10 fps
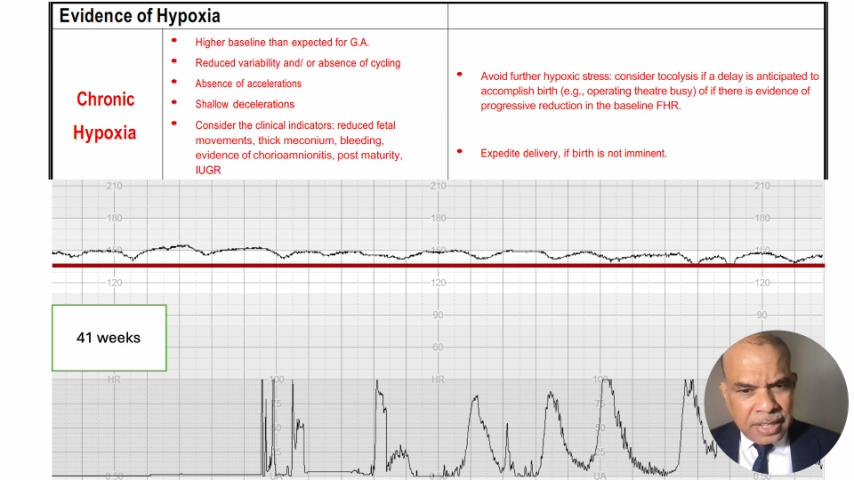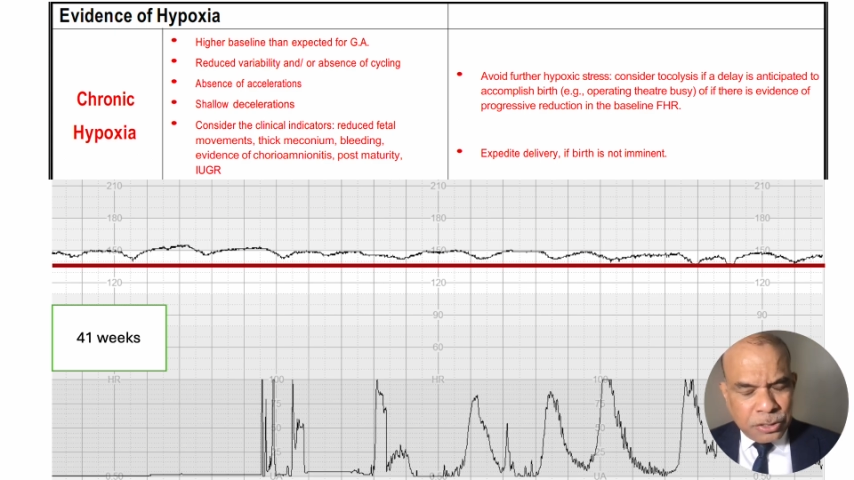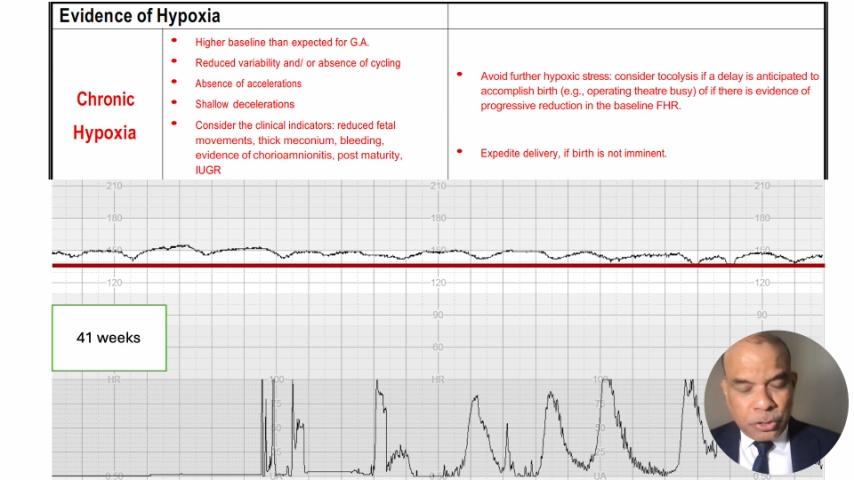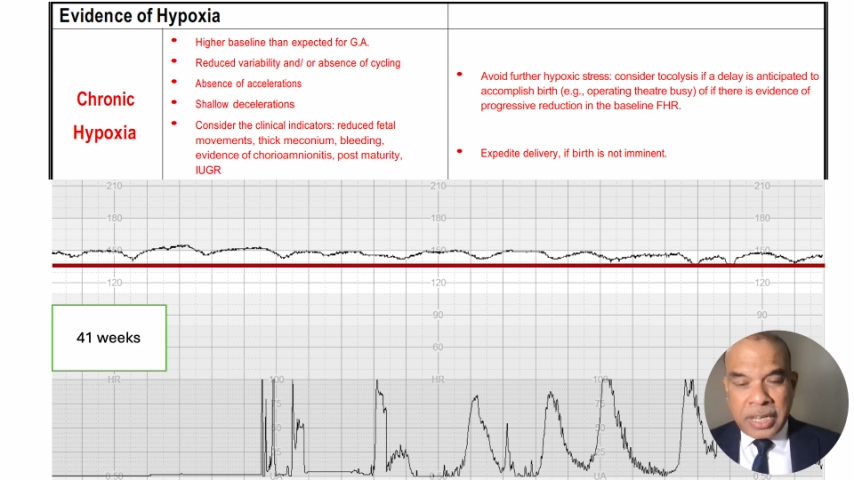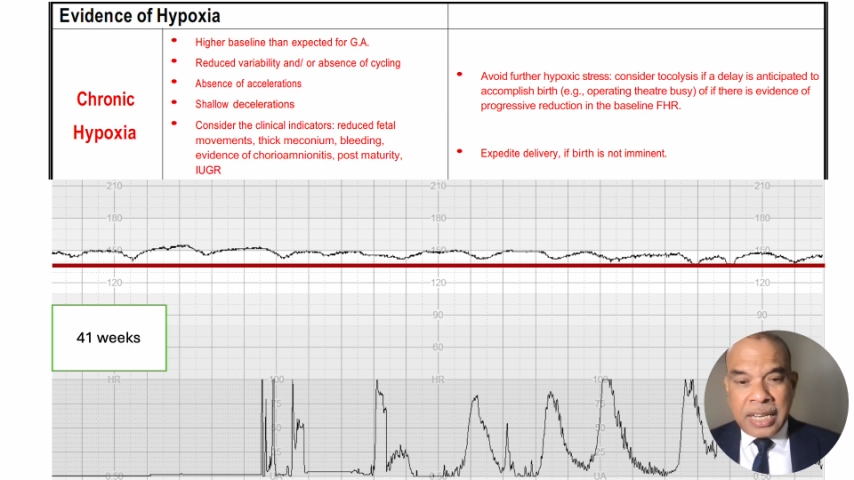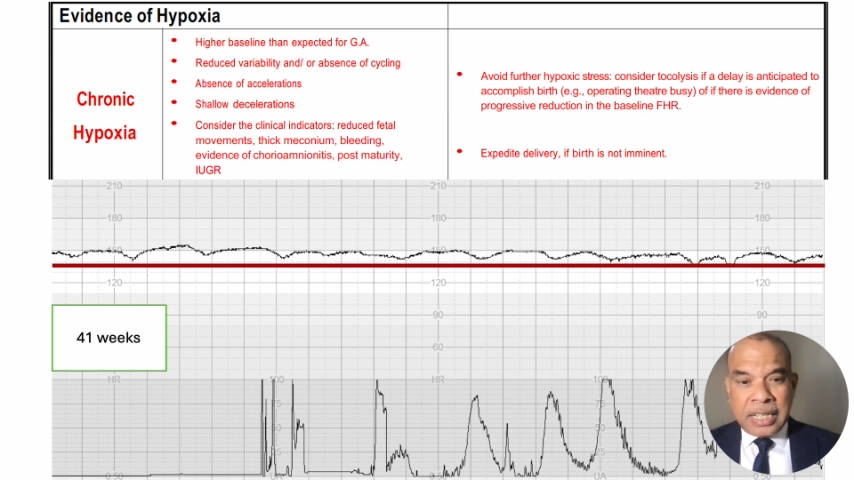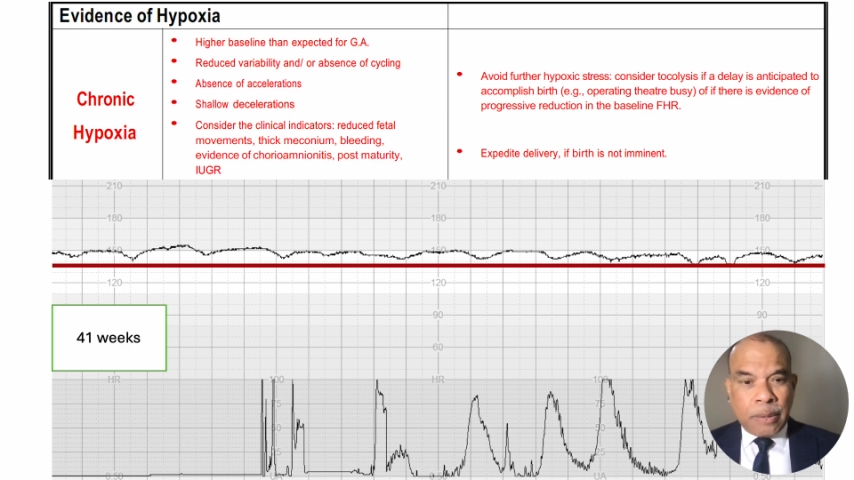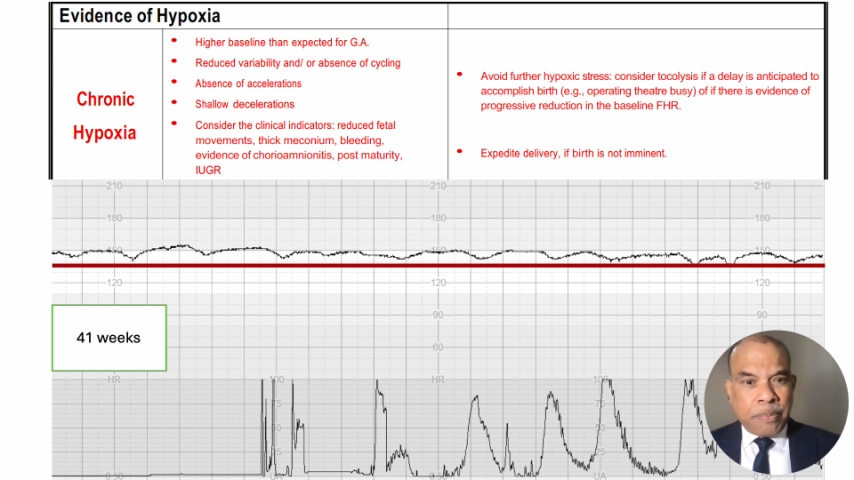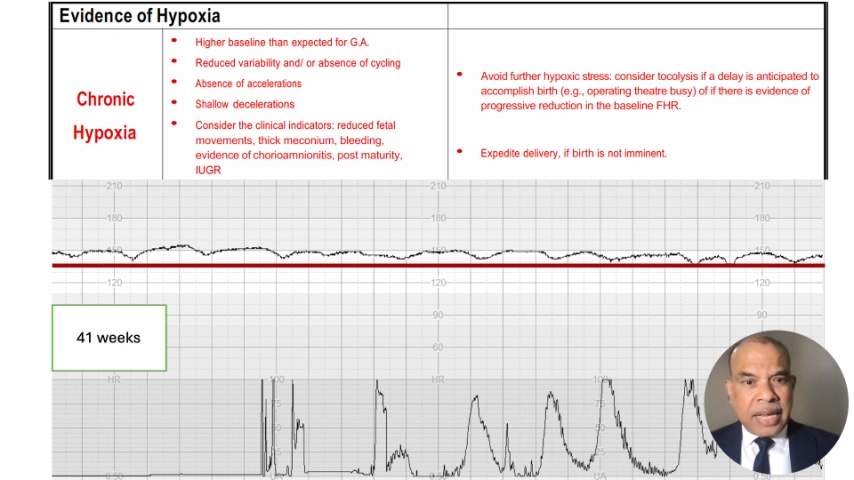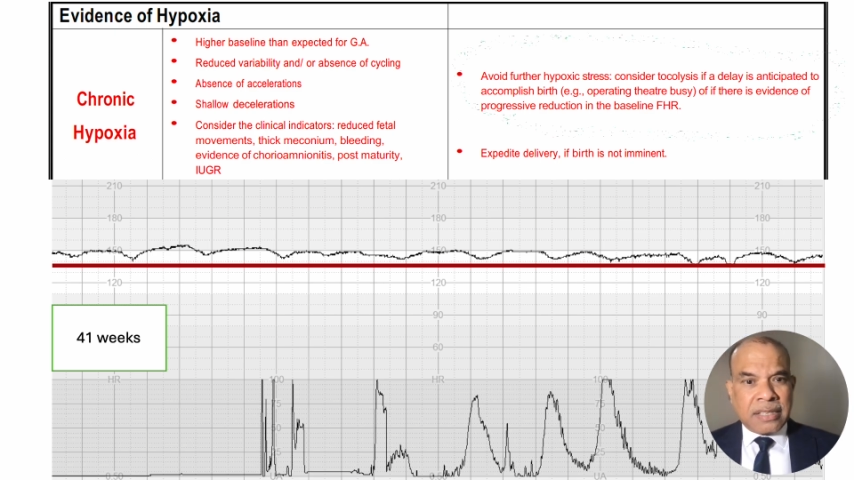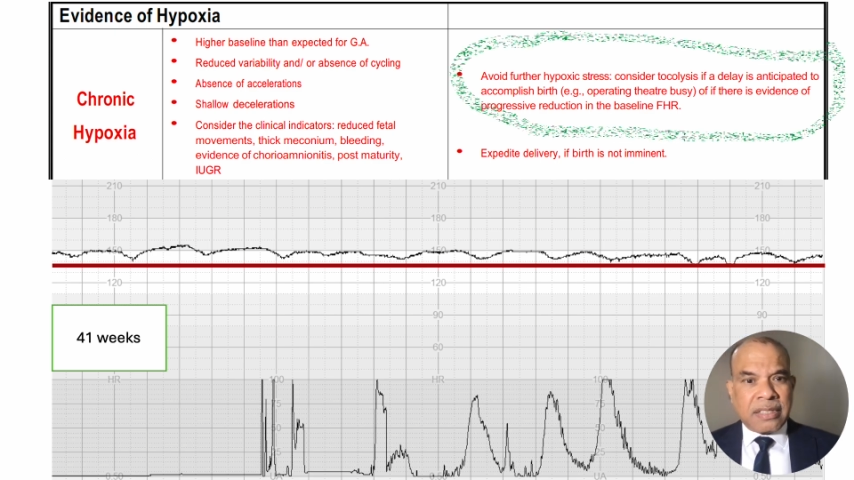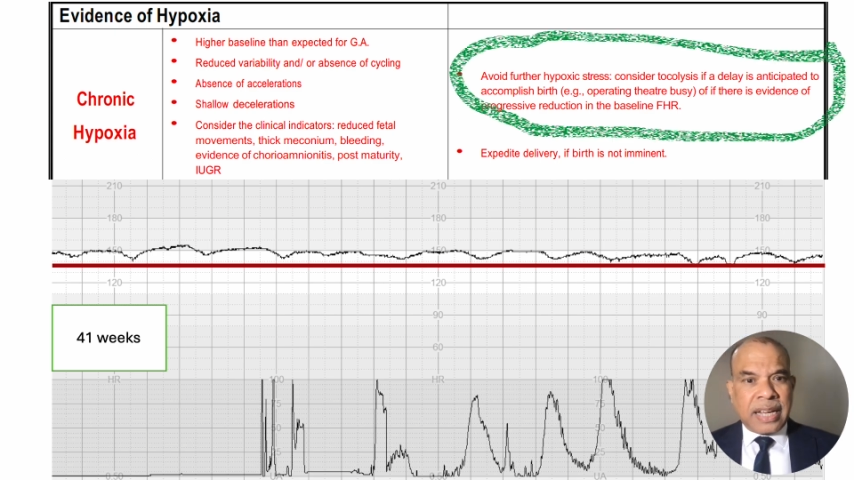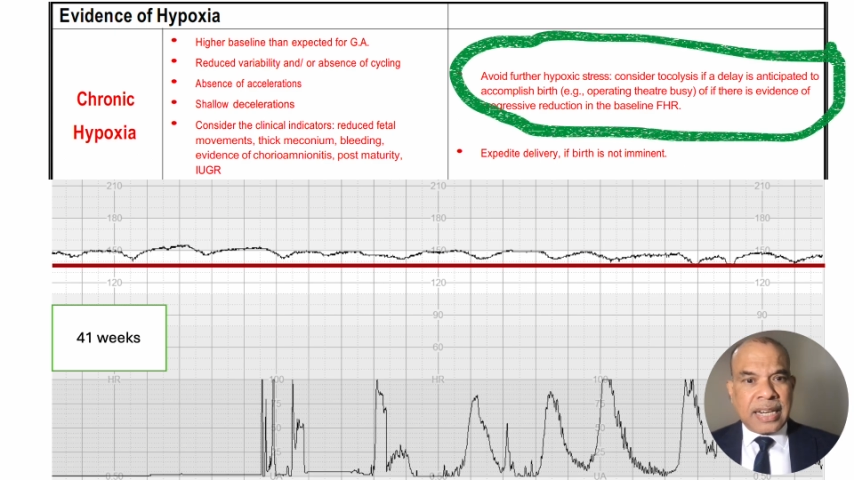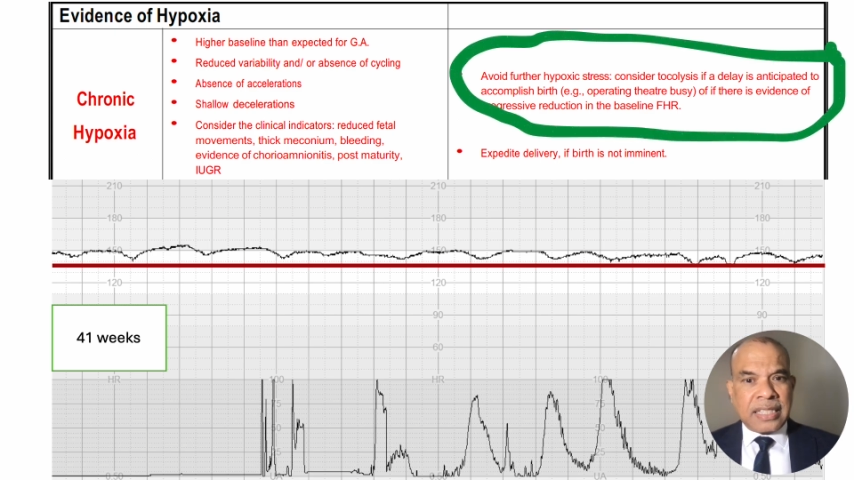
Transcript: So here the baseline